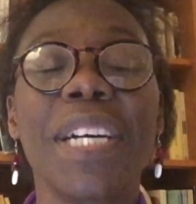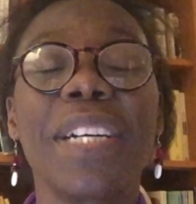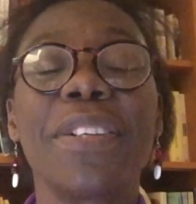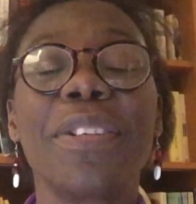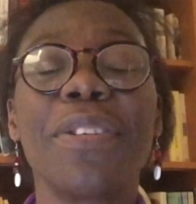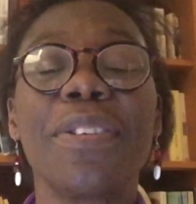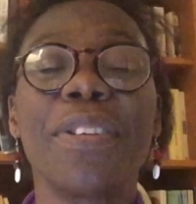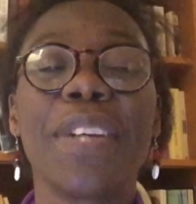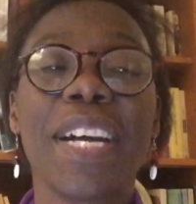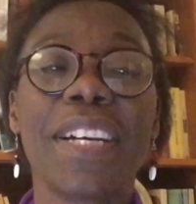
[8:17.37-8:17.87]

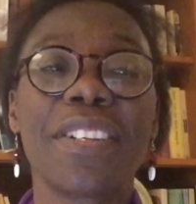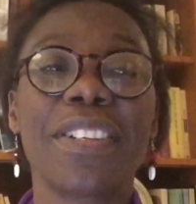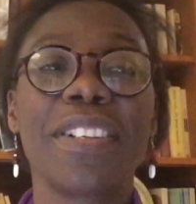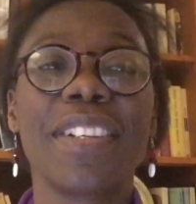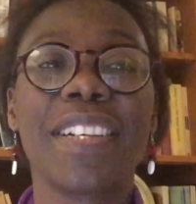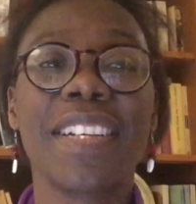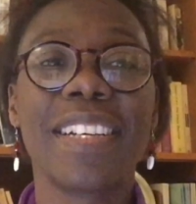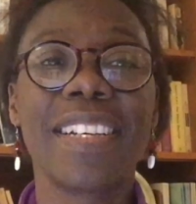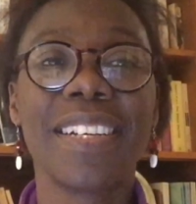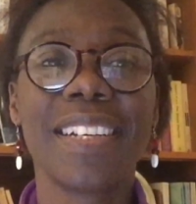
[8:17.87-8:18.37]
who
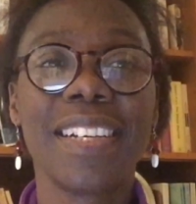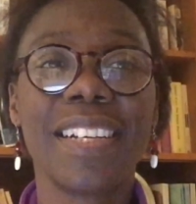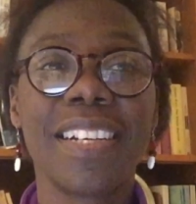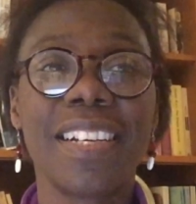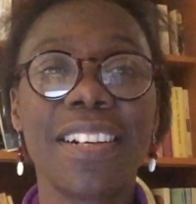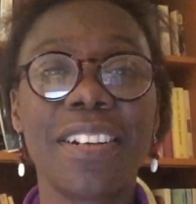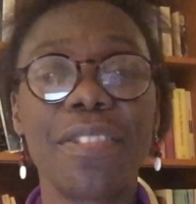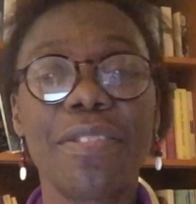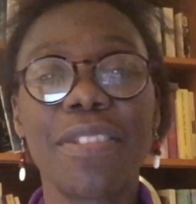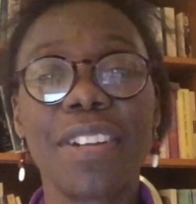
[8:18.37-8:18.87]
actually
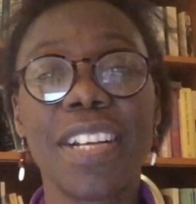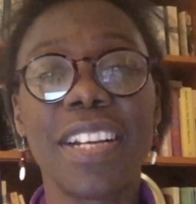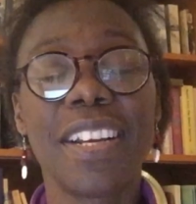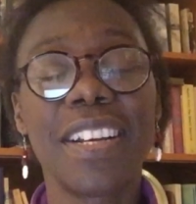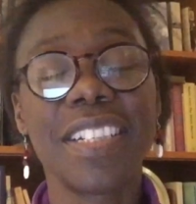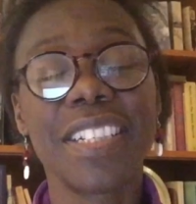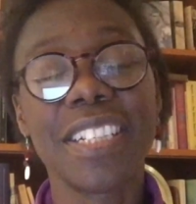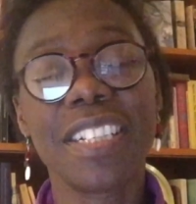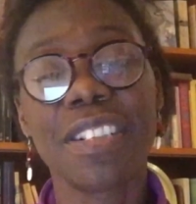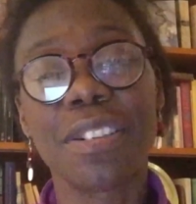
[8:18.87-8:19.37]

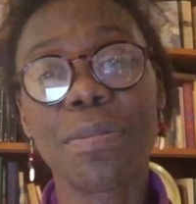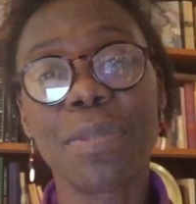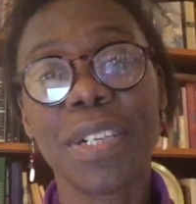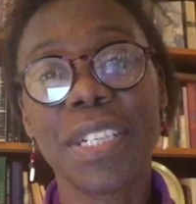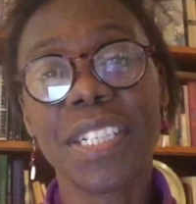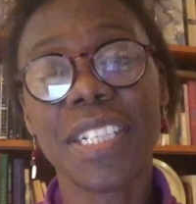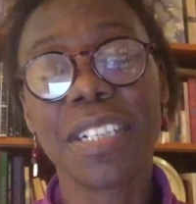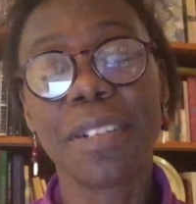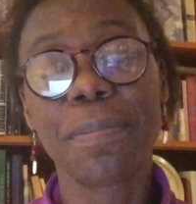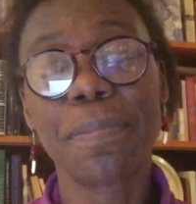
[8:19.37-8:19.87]
realizes
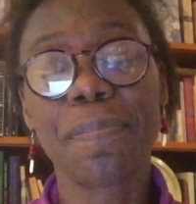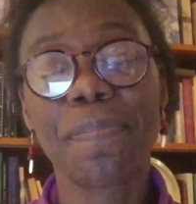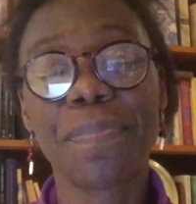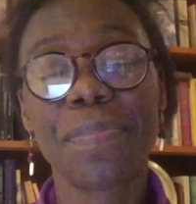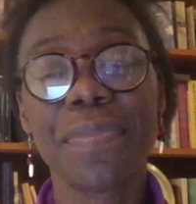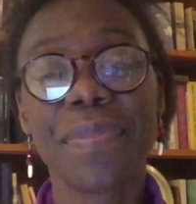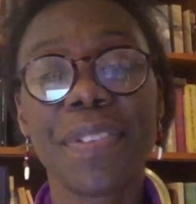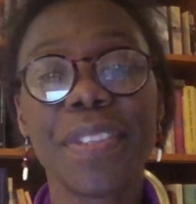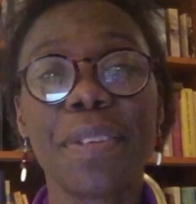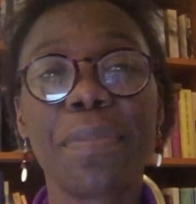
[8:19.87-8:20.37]
what
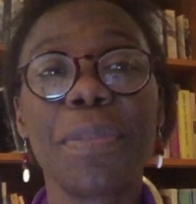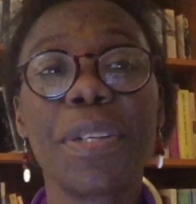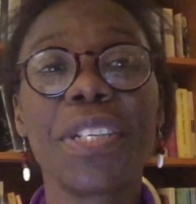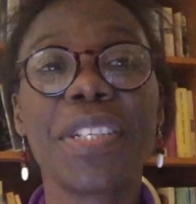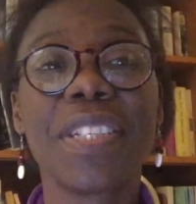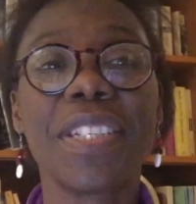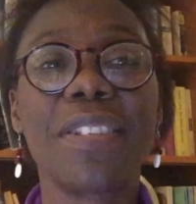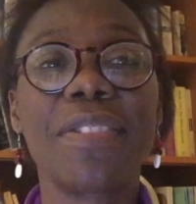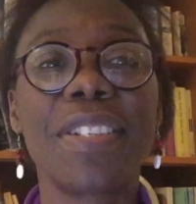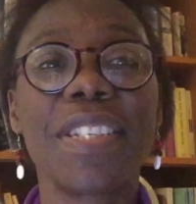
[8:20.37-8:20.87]
the
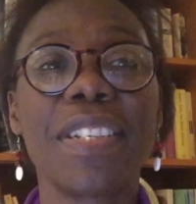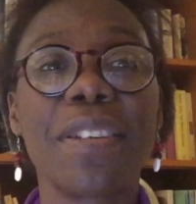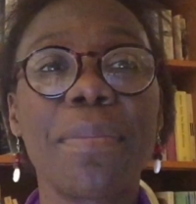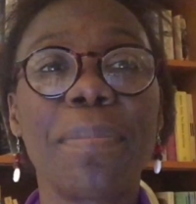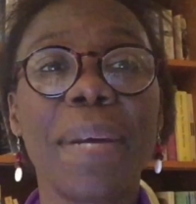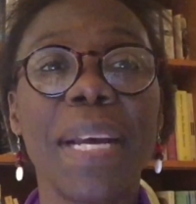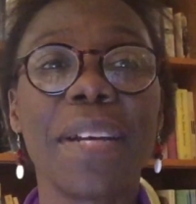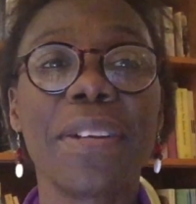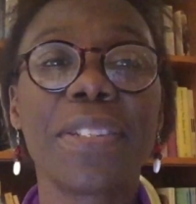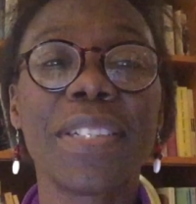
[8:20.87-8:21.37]
mercenaries are
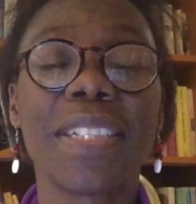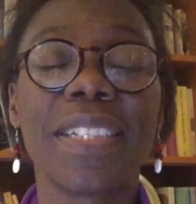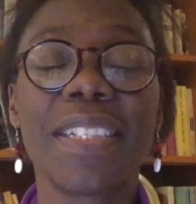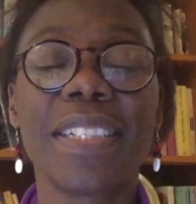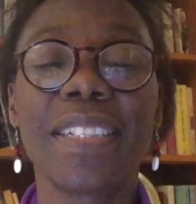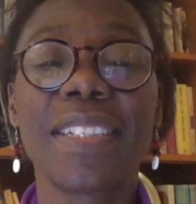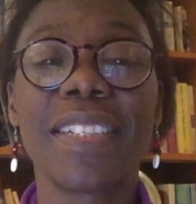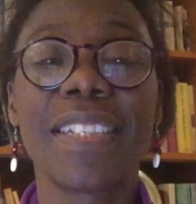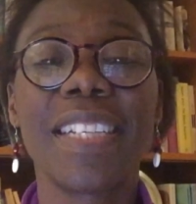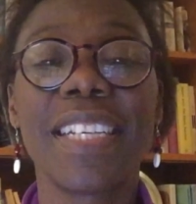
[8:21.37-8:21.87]
about, and
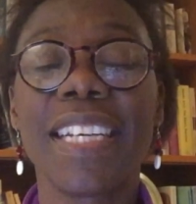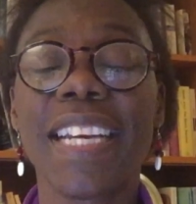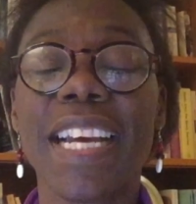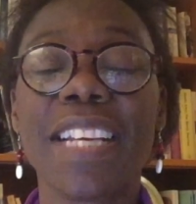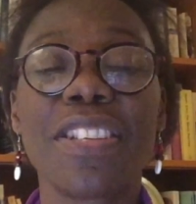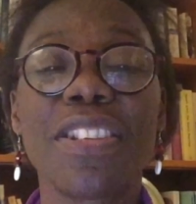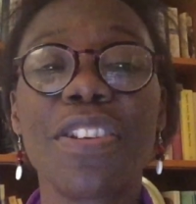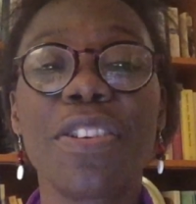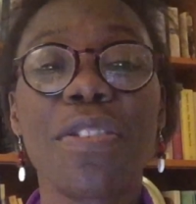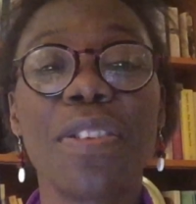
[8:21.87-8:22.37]
he
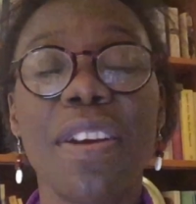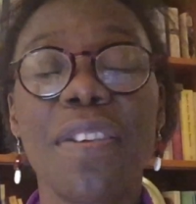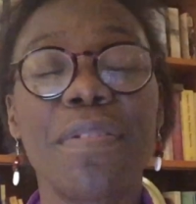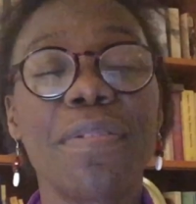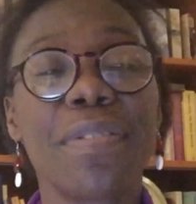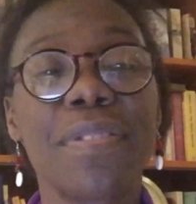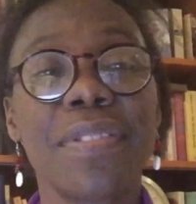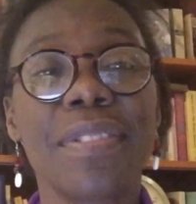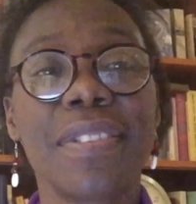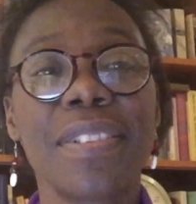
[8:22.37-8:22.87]
has no love
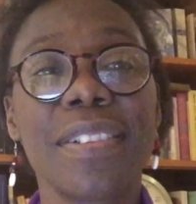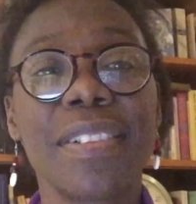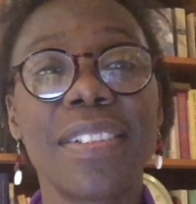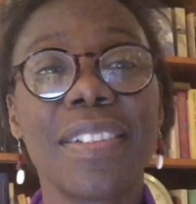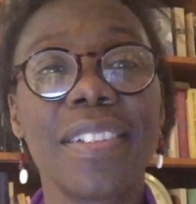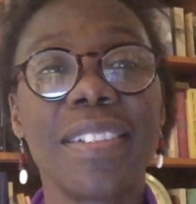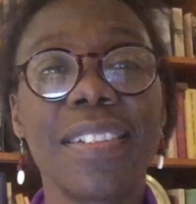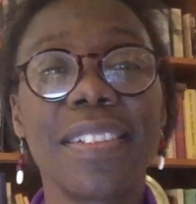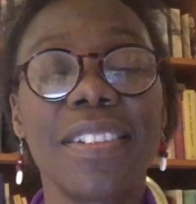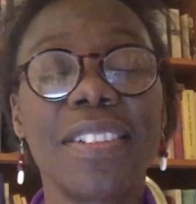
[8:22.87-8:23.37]

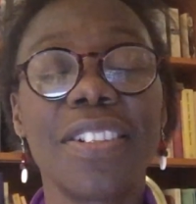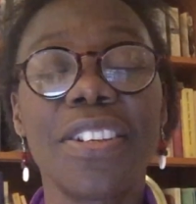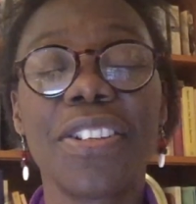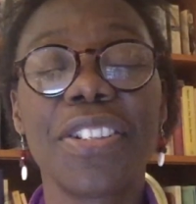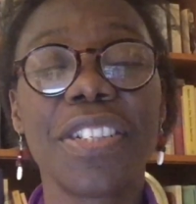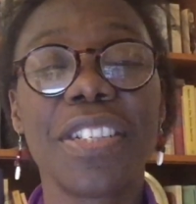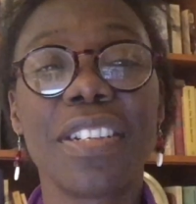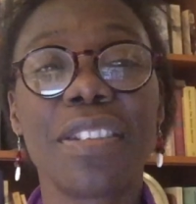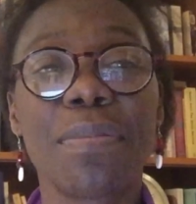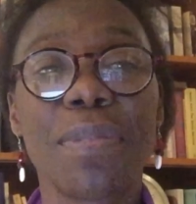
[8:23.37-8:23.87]

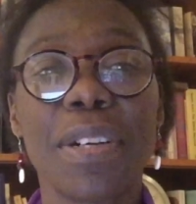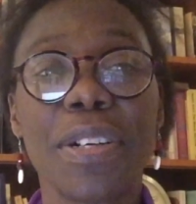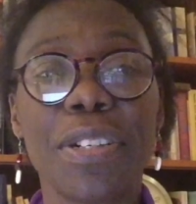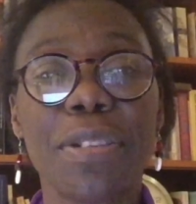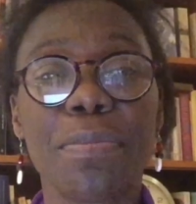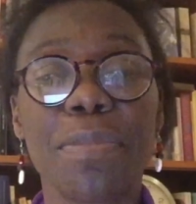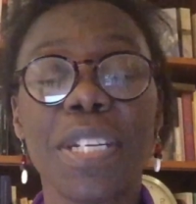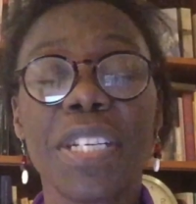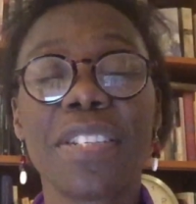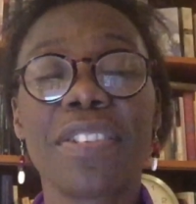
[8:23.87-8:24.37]
lost as far as
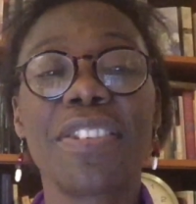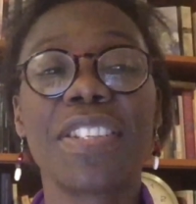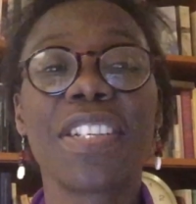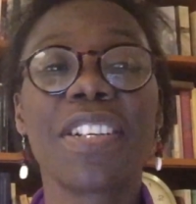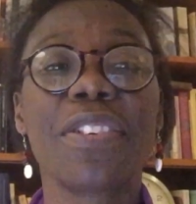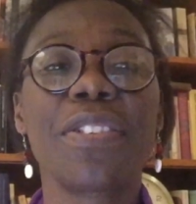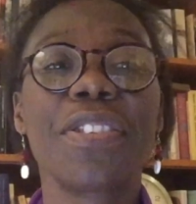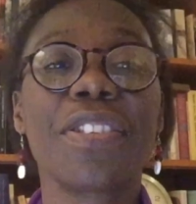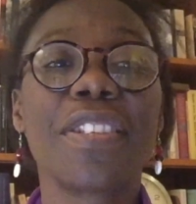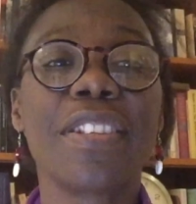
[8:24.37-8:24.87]
mercenaries are
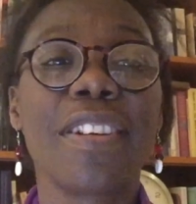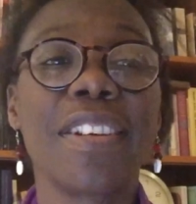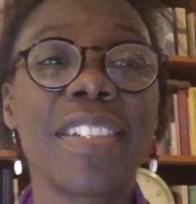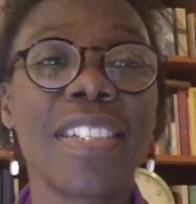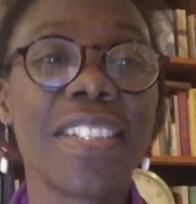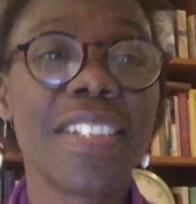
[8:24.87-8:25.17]
concerned.